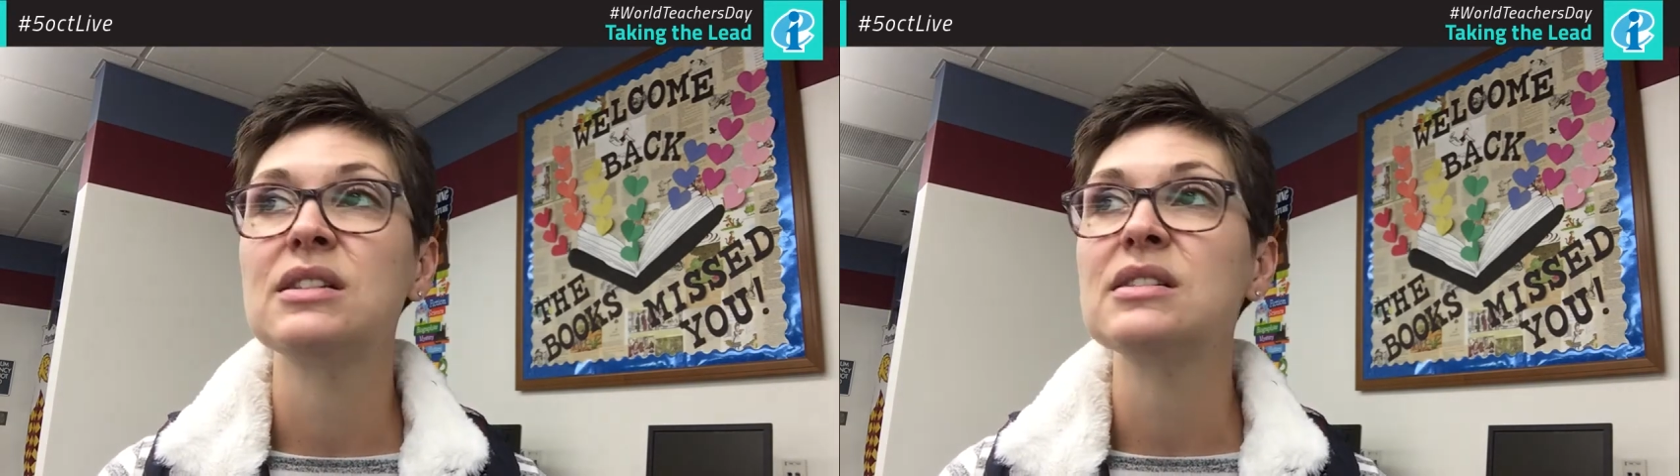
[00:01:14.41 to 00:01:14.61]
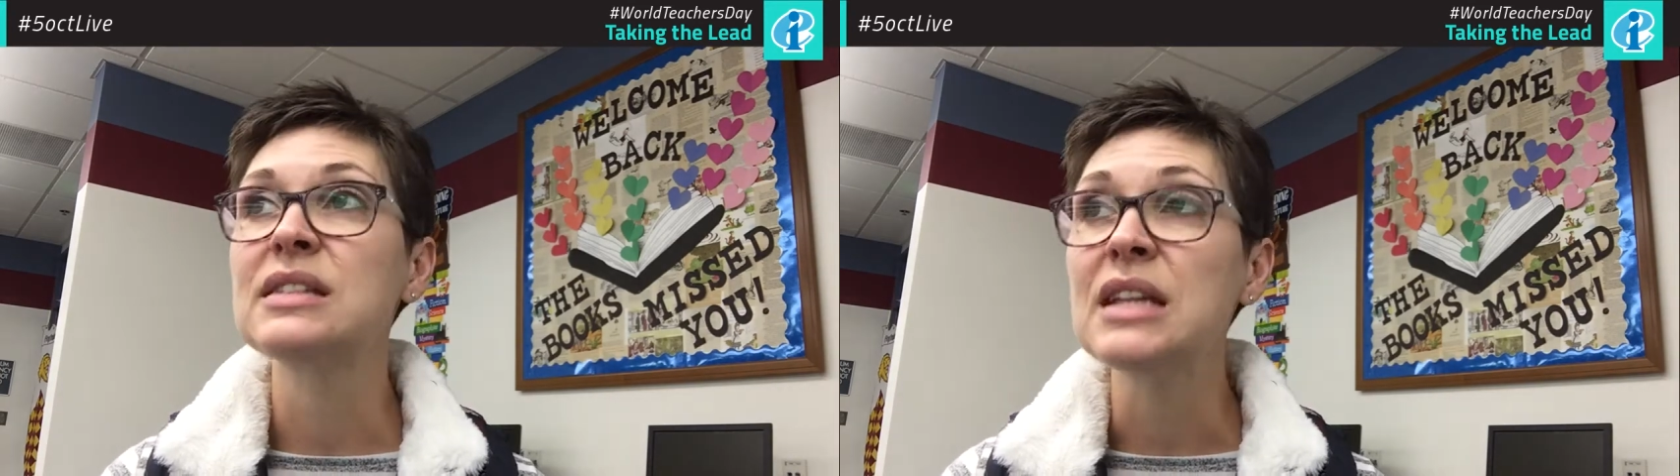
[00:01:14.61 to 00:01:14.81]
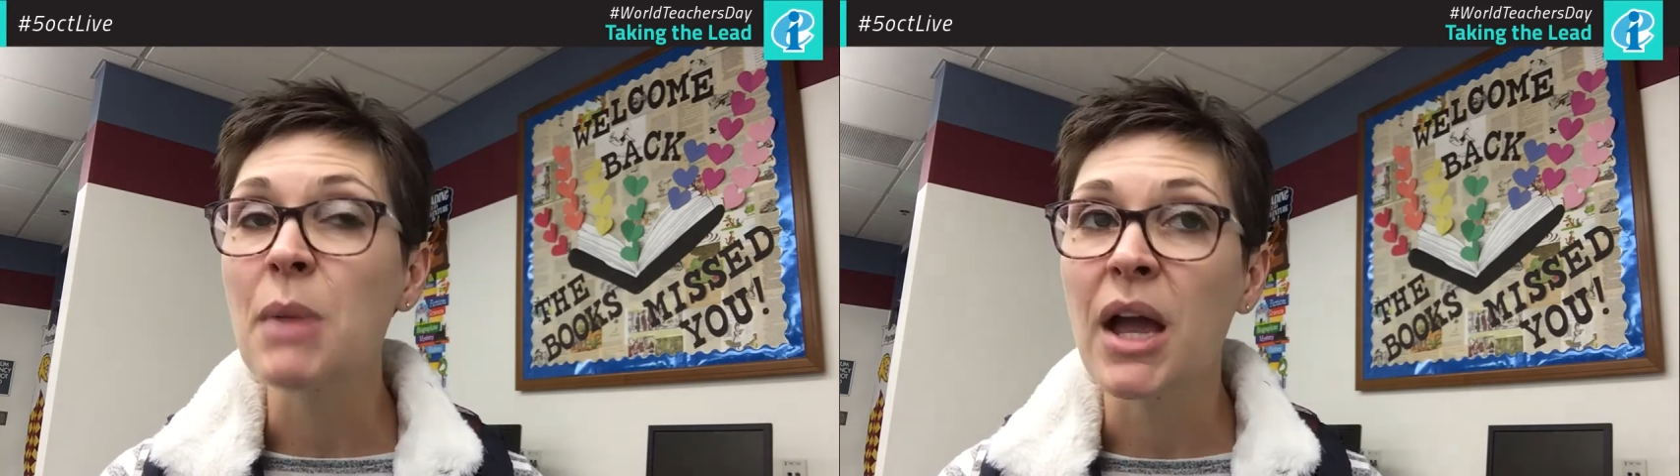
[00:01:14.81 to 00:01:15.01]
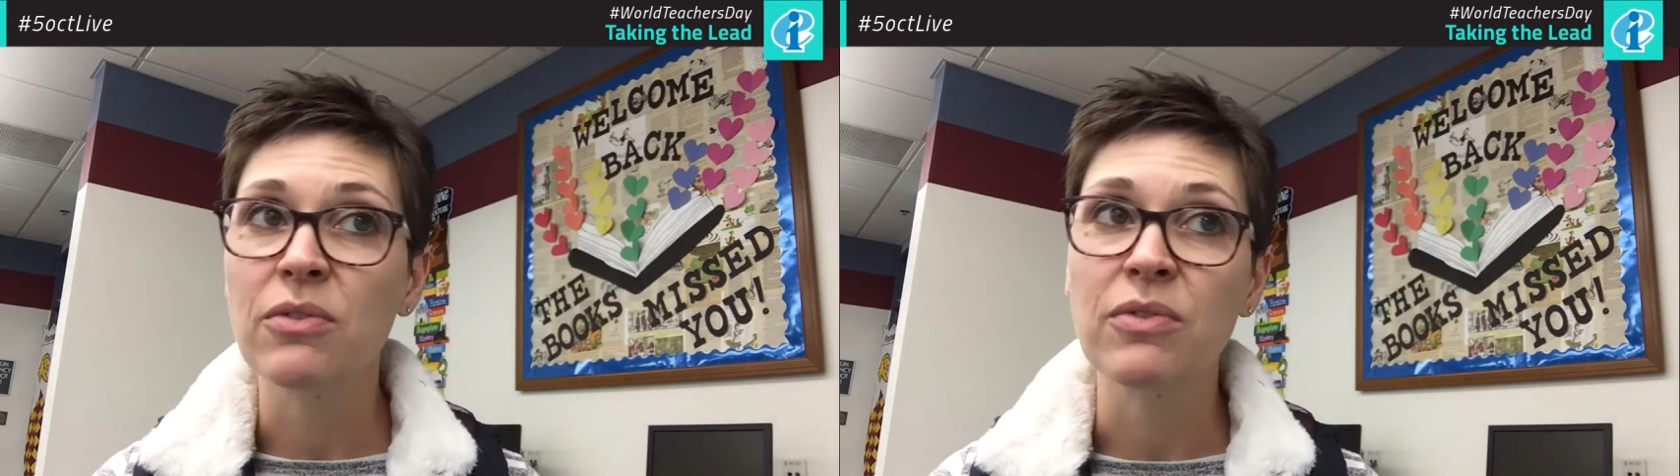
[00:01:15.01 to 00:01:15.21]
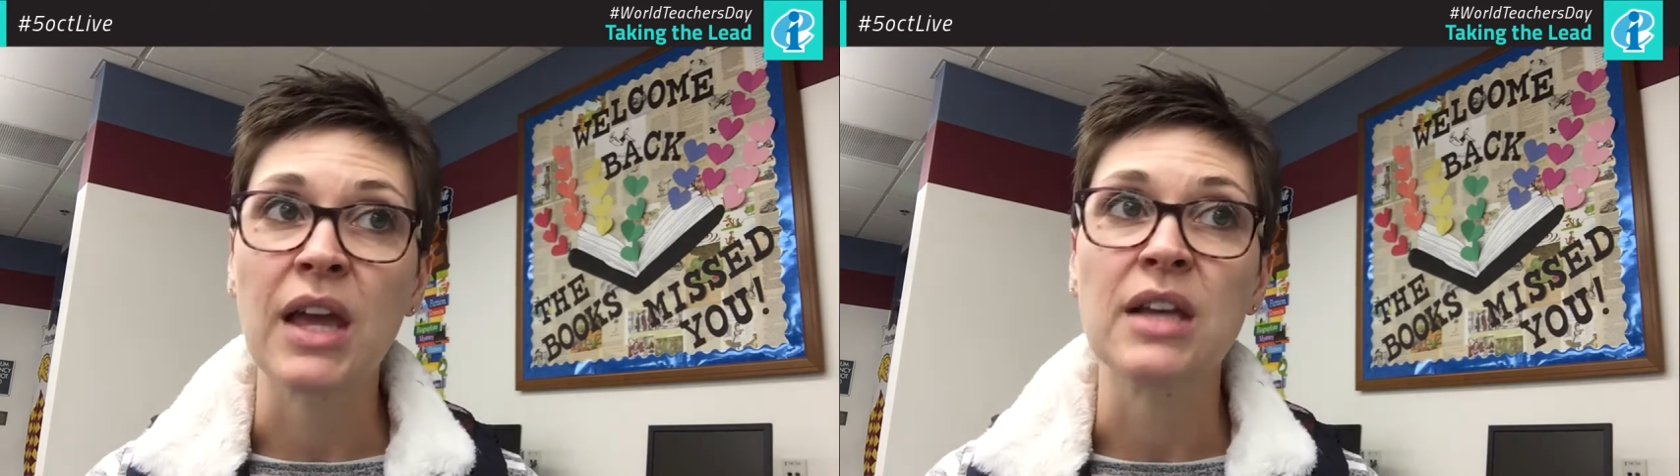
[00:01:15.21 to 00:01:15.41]
to see my
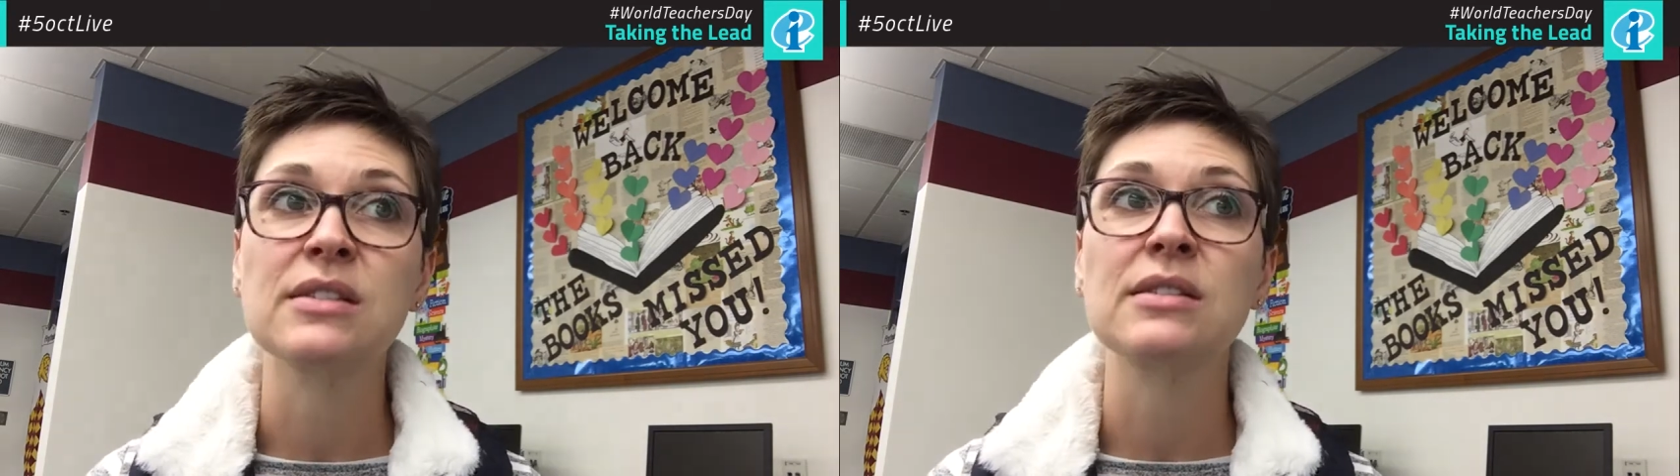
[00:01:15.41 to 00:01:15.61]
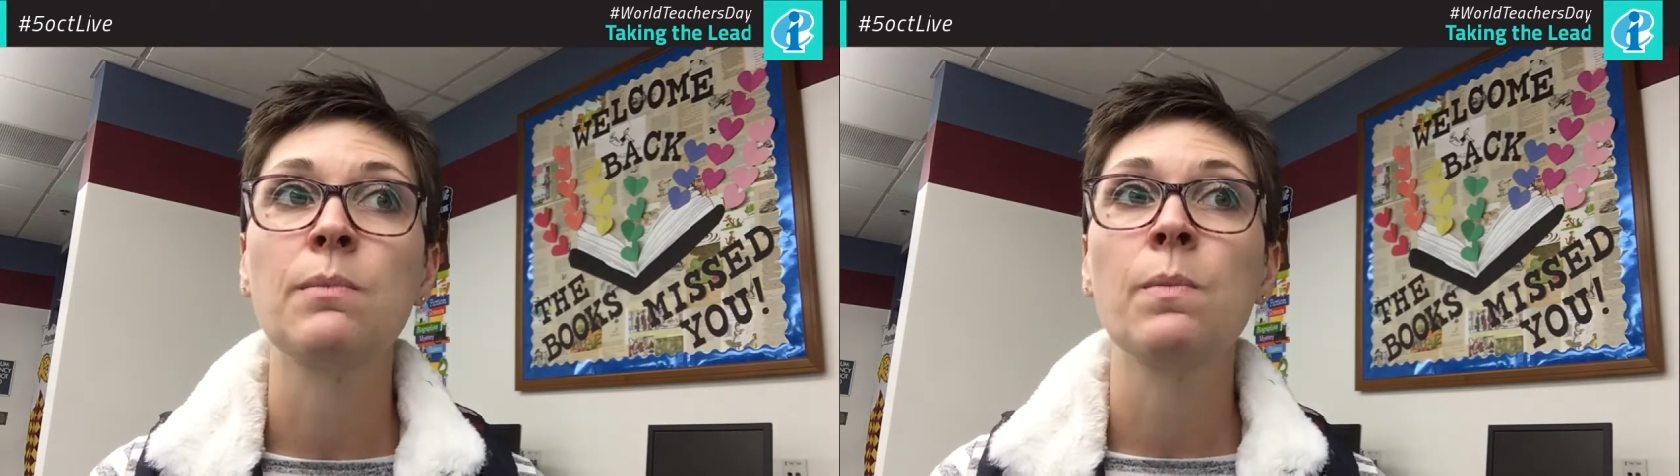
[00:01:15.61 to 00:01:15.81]
face